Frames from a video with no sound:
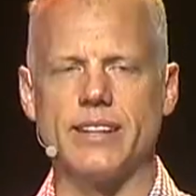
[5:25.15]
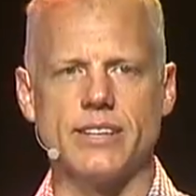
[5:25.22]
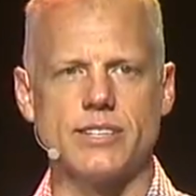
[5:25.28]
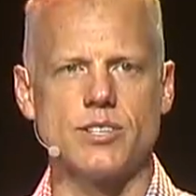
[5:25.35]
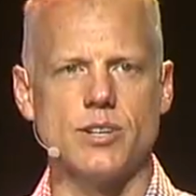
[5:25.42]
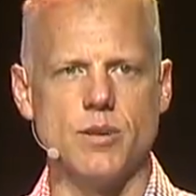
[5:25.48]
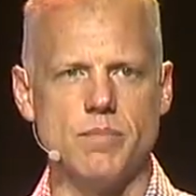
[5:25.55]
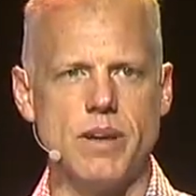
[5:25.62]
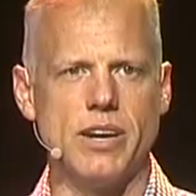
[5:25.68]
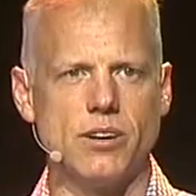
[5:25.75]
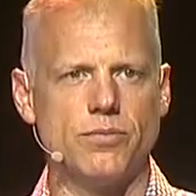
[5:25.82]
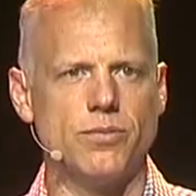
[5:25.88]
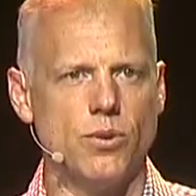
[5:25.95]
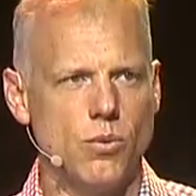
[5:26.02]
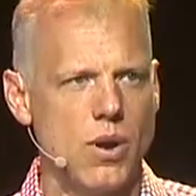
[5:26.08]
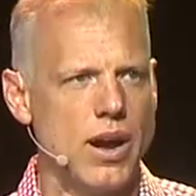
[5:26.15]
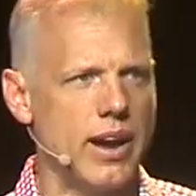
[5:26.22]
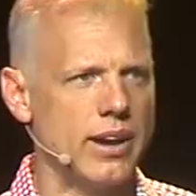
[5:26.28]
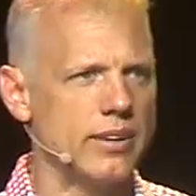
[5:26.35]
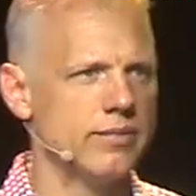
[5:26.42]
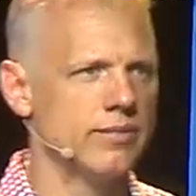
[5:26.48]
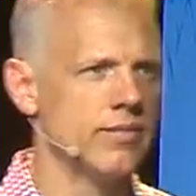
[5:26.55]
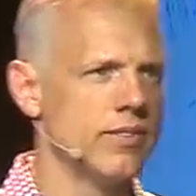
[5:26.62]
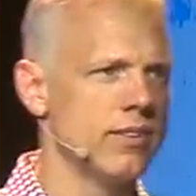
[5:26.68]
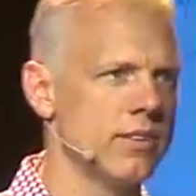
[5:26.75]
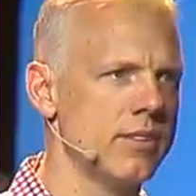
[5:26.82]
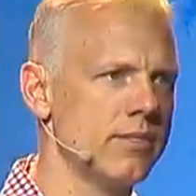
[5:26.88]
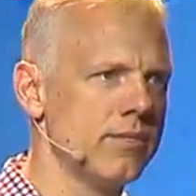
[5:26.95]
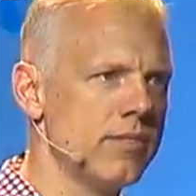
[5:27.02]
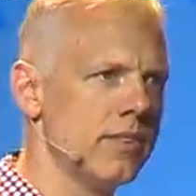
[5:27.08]
this in a meaningful way.
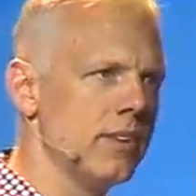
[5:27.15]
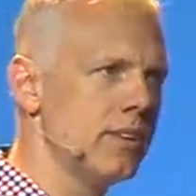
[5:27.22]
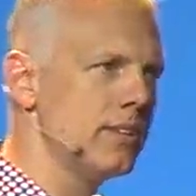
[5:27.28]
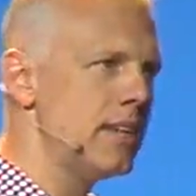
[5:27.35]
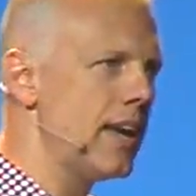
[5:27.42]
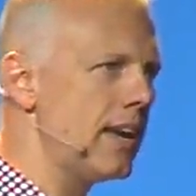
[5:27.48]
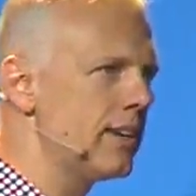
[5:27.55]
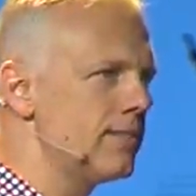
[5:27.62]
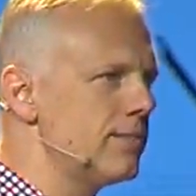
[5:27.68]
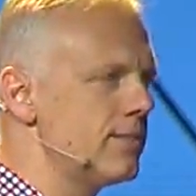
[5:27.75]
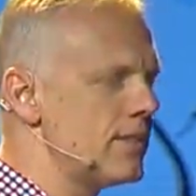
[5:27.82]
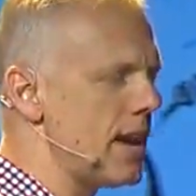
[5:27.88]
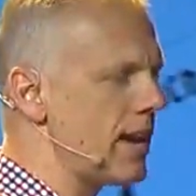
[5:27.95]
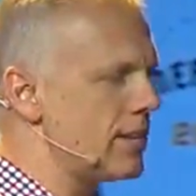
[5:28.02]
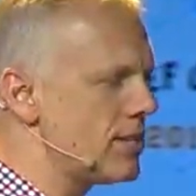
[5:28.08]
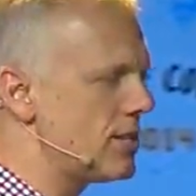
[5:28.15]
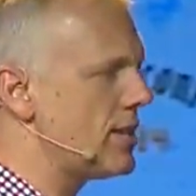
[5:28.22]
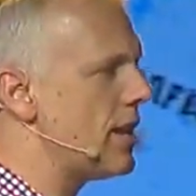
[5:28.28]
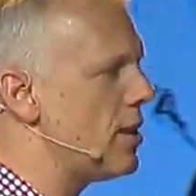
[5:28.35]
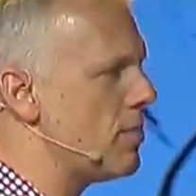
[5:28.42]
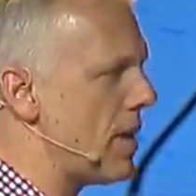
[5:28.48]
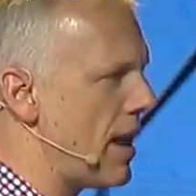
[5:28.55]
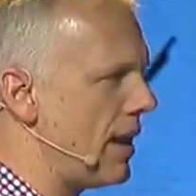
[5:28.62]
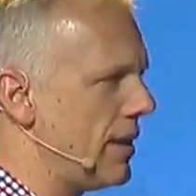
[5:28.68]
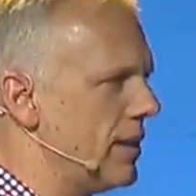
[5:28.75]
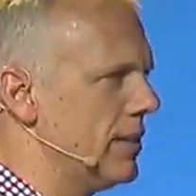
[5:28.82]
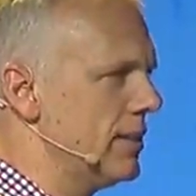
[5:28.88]
Take, take Citibank.